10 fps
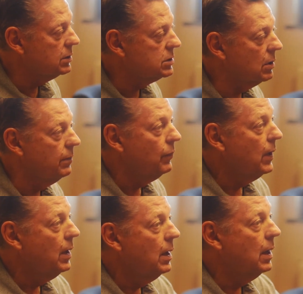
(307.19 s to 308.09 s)
So,
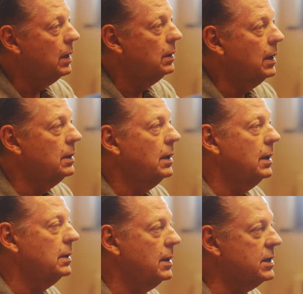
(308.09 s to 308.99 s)
and
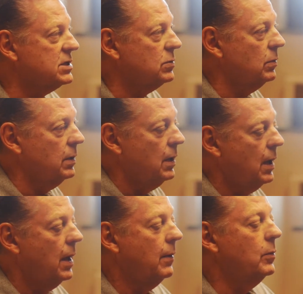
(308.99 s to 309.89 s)
unless
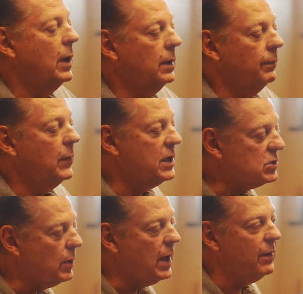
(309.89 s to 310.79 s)

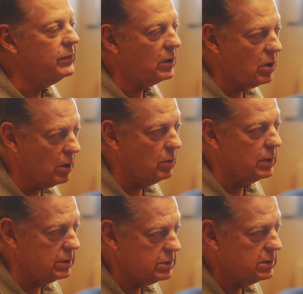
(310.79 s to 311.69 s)
we have the
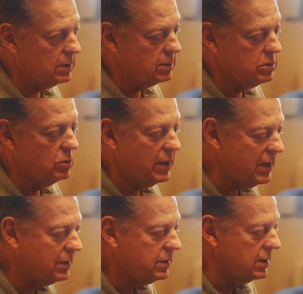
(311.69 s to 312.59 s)
courage to
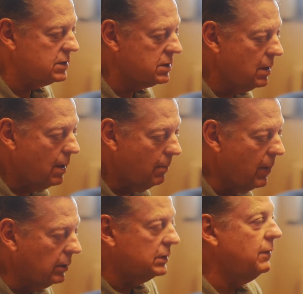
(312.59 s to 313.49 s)
hit this
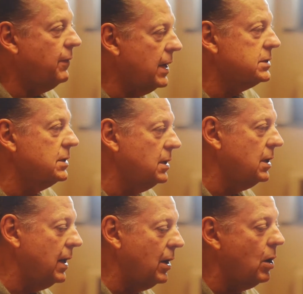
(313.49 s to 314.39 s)

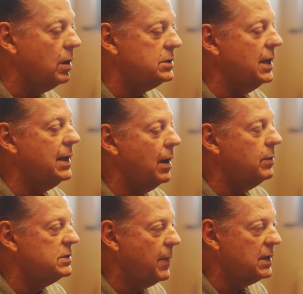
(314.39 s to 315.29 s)
multifaceted and all take our
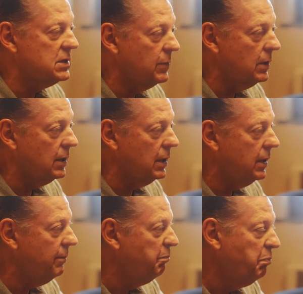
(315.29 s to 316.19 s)
responsibility in
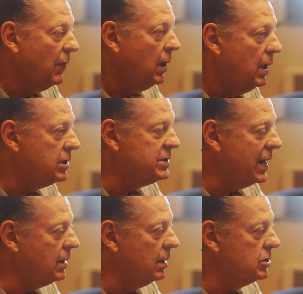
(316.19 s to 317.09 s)
it, it's
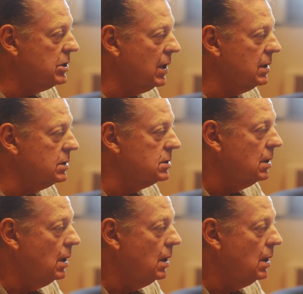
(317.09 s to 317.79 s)
not going to change.